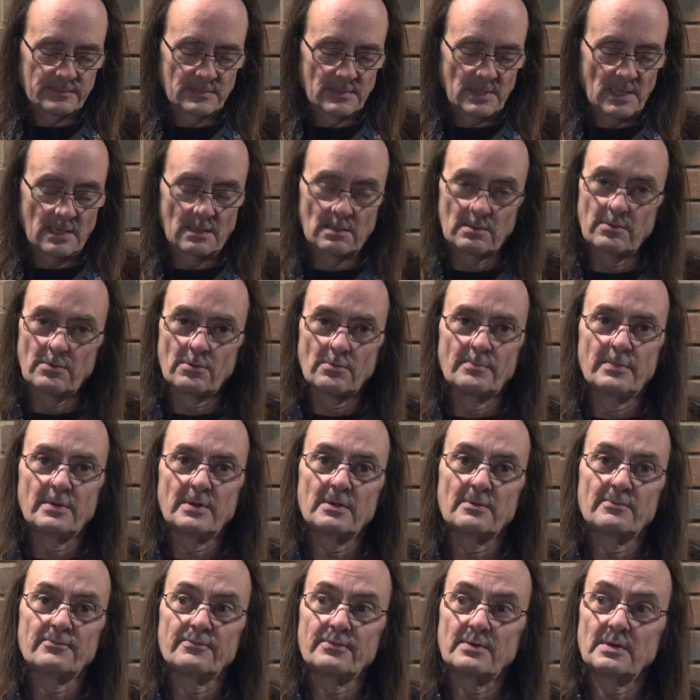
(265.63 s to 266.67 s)
and a little bit
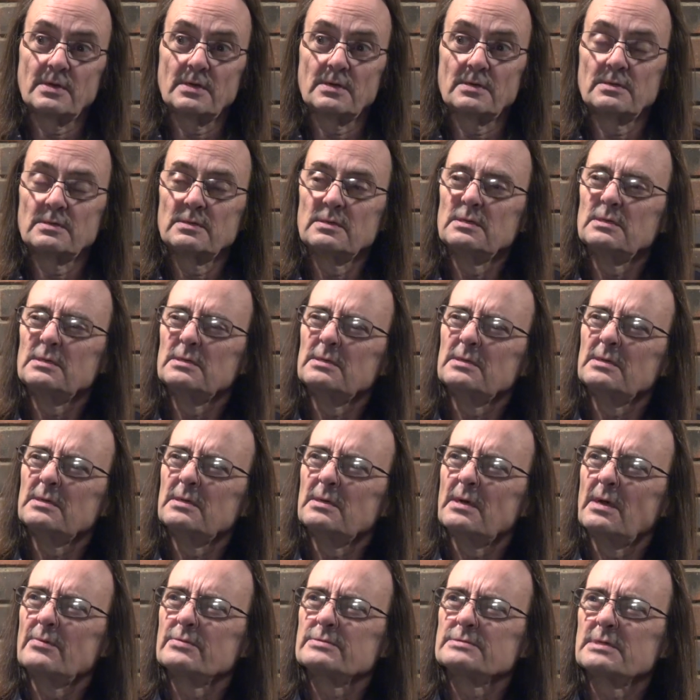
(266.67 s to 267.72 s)
of,
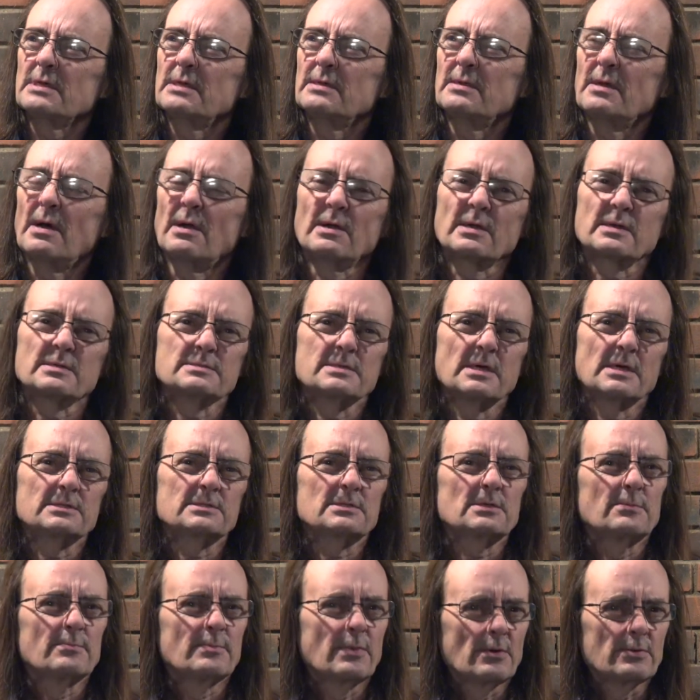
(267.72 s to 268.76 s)
say,
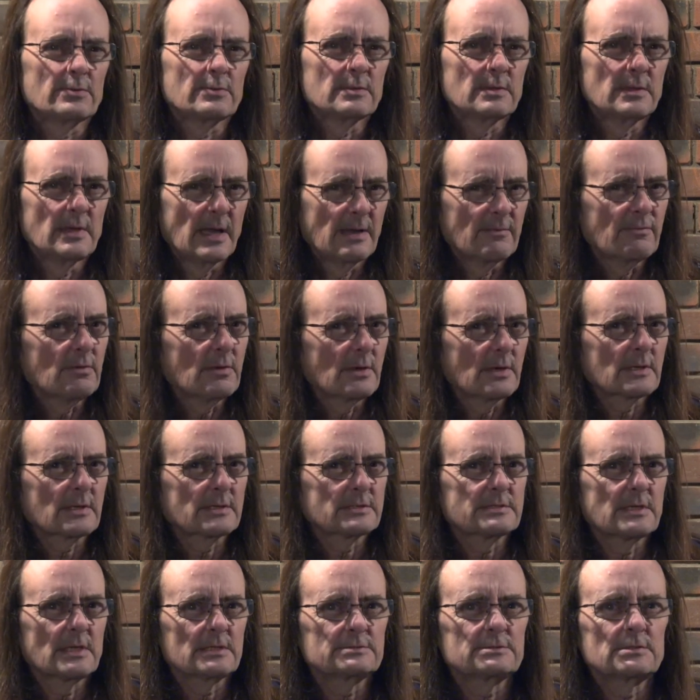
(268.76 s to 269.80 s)
architecture, boat naval
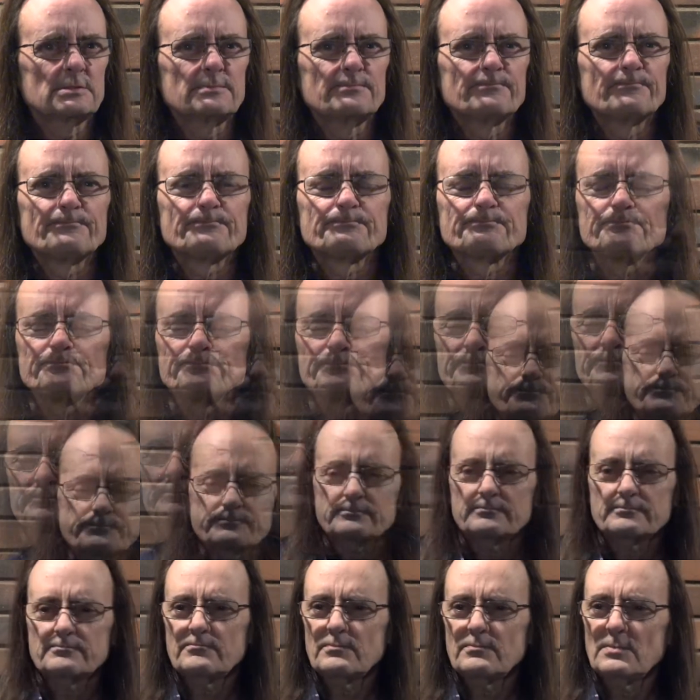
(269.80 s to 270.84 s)
architecture.
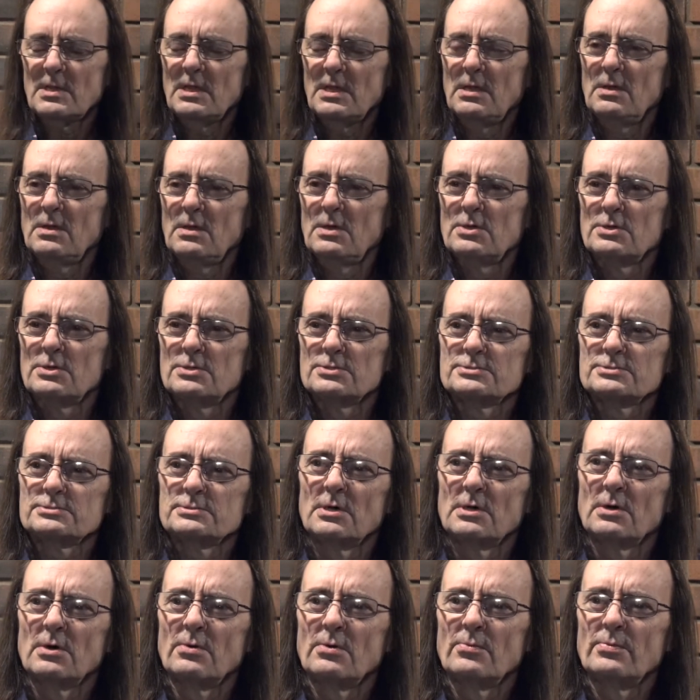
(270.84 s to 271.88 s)

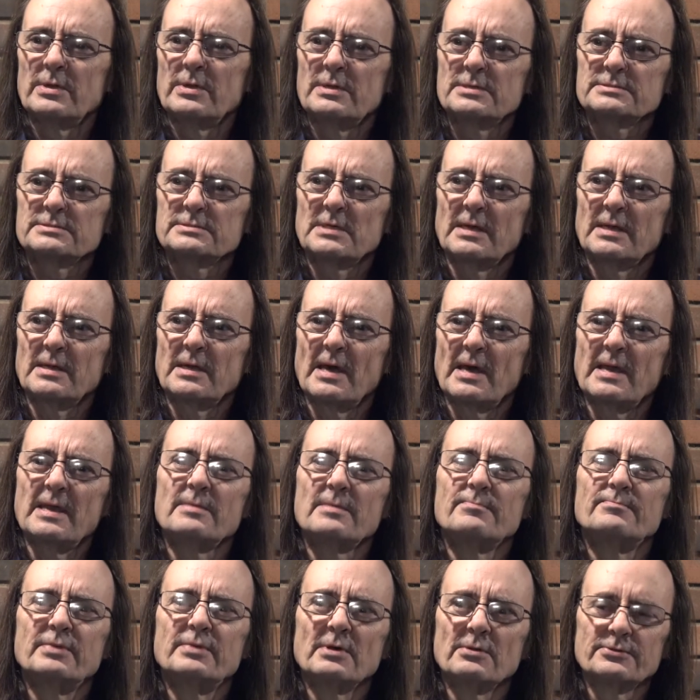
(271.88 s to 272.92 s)
So we decided, I
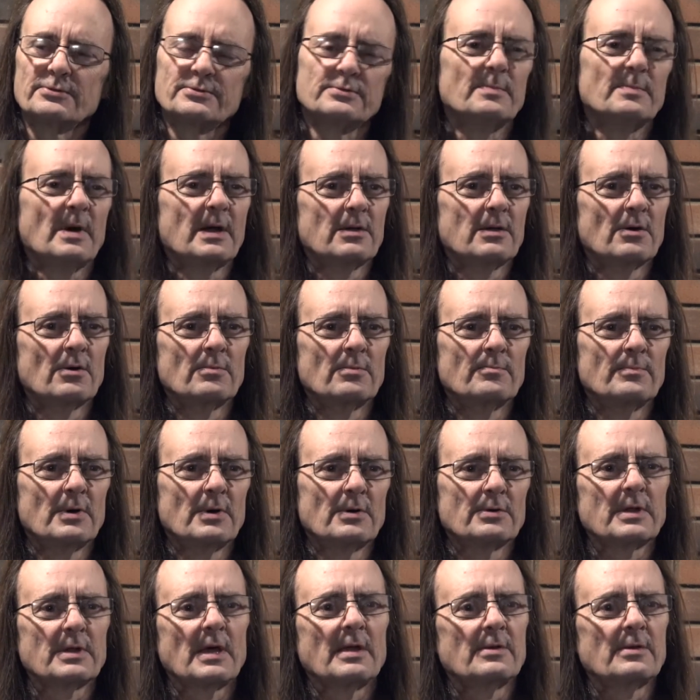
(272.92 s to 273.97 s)
had built my own
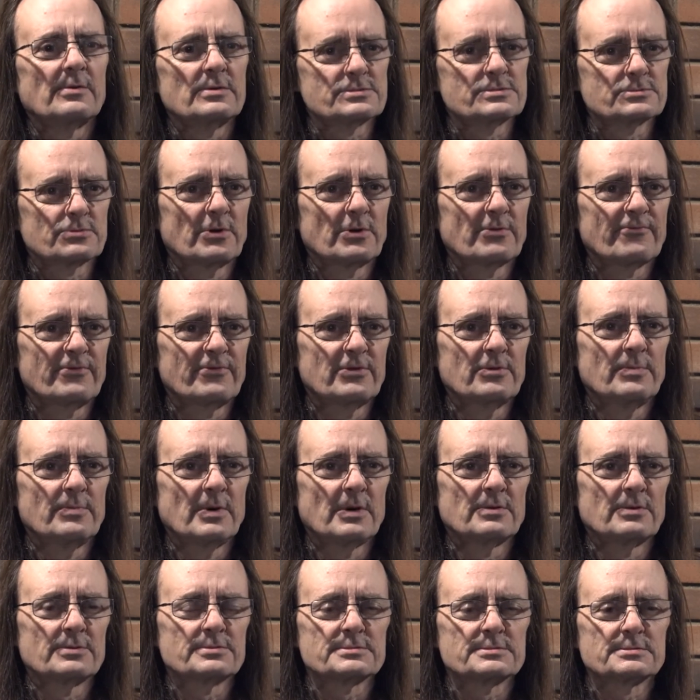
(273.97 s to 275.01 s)
boat. I had restored a few
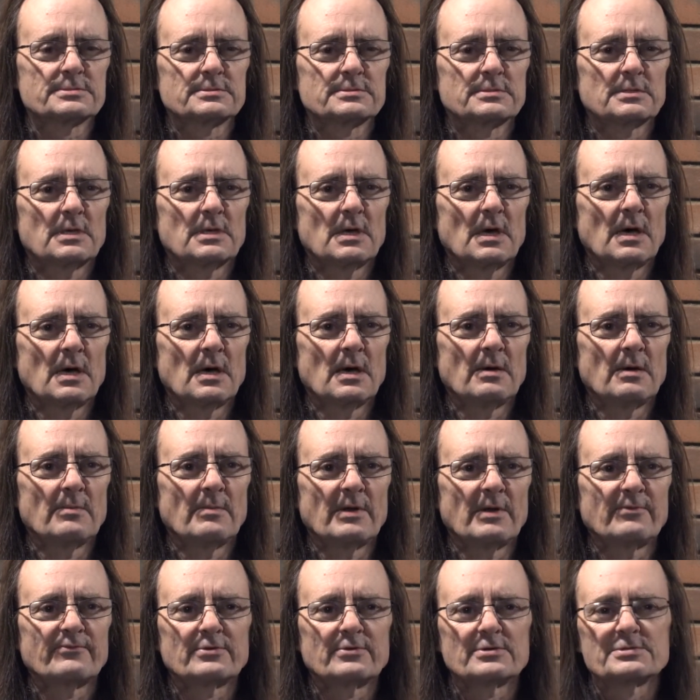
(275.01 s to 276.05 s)
boats. My
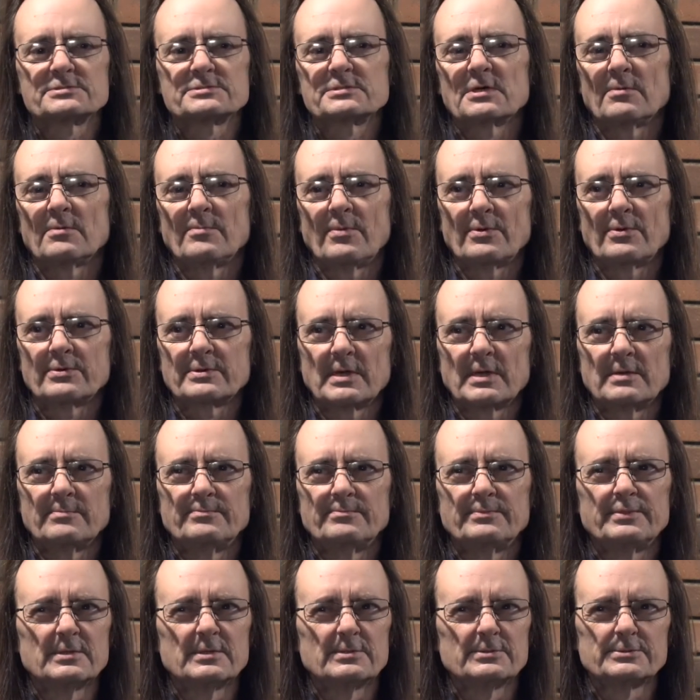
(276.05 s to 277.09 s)
first sailboat I
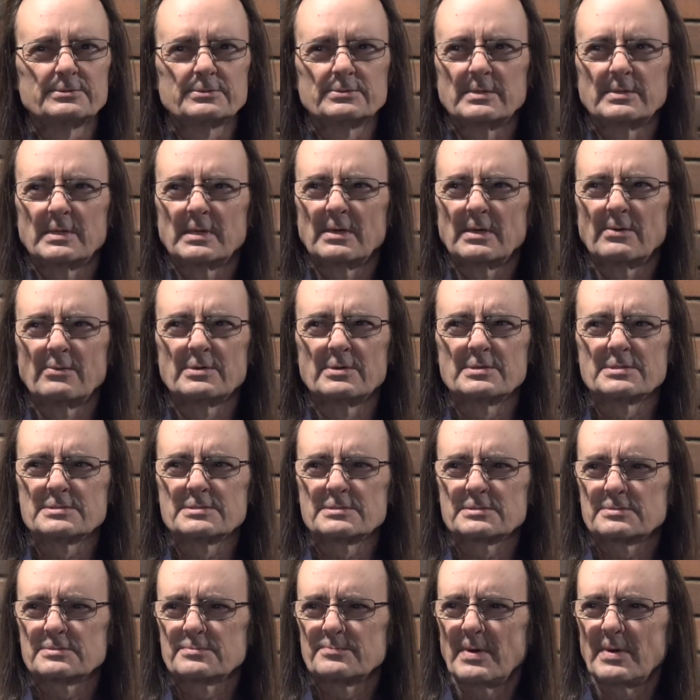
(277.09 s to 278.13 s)
built when I
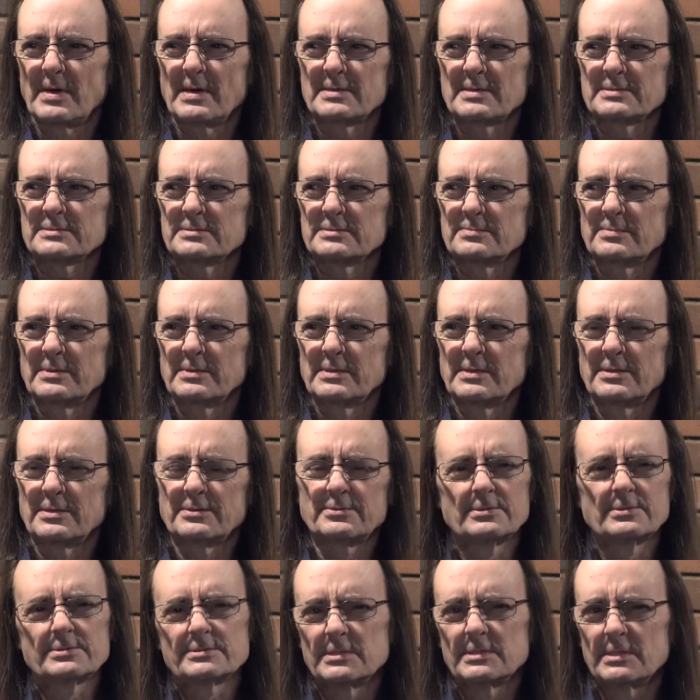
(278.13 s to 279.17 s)
was possibly
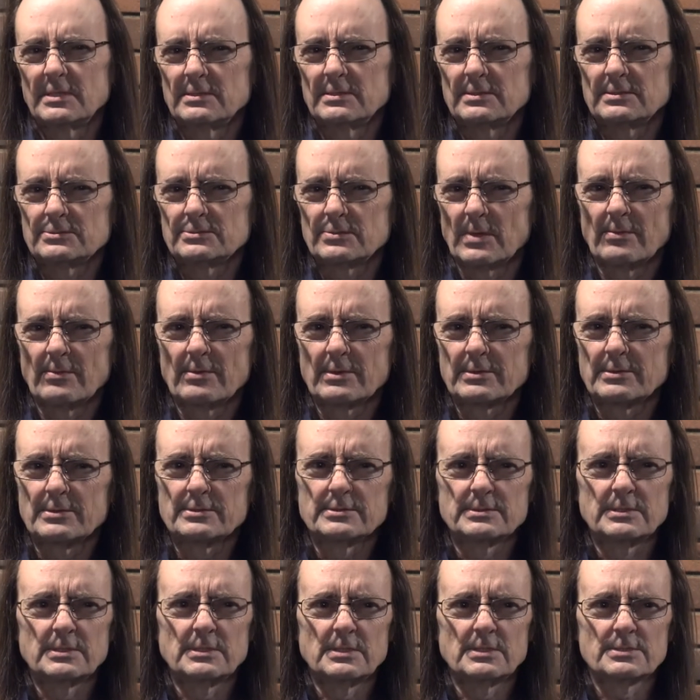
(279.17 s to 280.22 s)
12 or
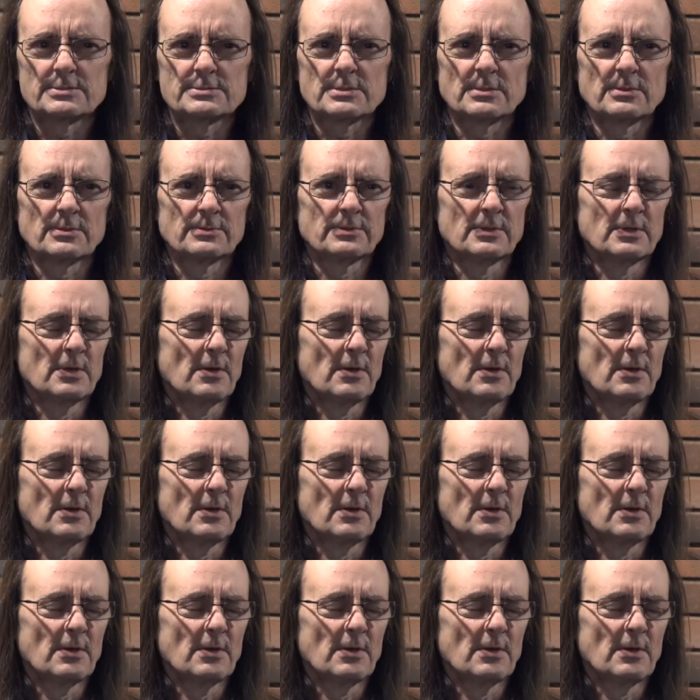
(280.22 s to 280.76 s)
13 years old.